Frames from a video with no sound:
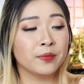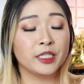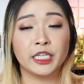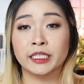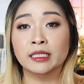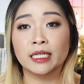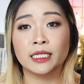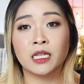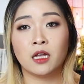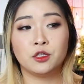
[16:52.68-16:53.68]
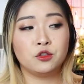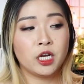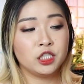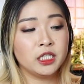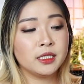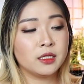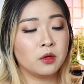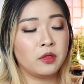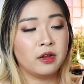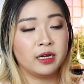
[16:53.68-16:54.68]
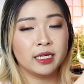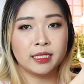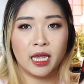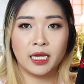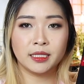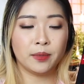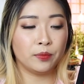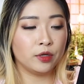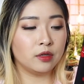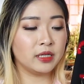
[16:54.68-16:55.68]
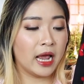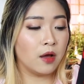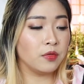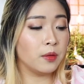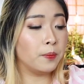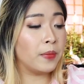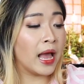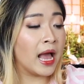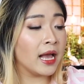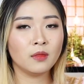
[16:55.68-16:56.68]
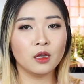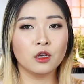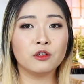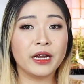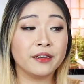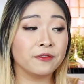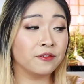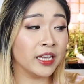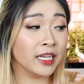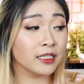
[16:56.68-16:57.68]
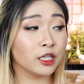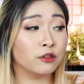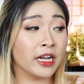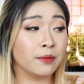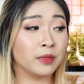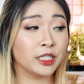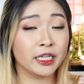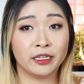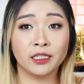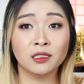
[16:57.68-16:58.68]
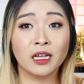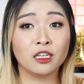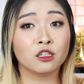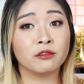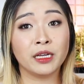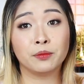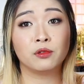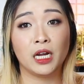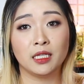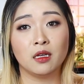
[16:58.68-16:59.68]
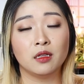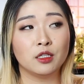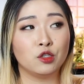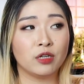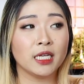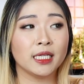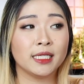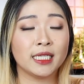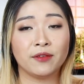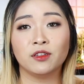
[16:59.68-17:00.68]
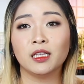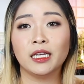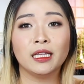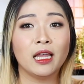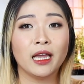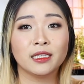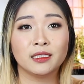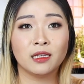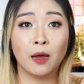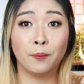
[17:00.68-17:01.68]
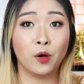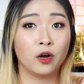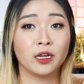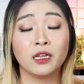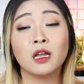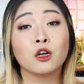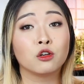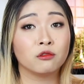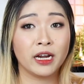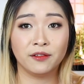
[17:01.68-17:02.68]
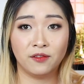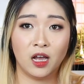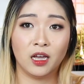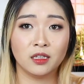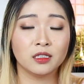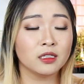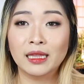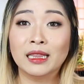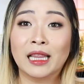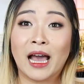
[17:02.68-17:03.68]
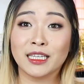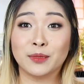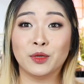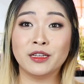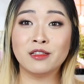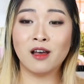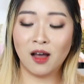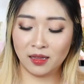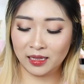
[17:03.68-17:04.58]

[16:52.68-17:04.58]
material is not stretchy, so there is a zipper down the back. Great fit, great material, and great price on this dress. It's definitely like a bargain, a great find. Last but not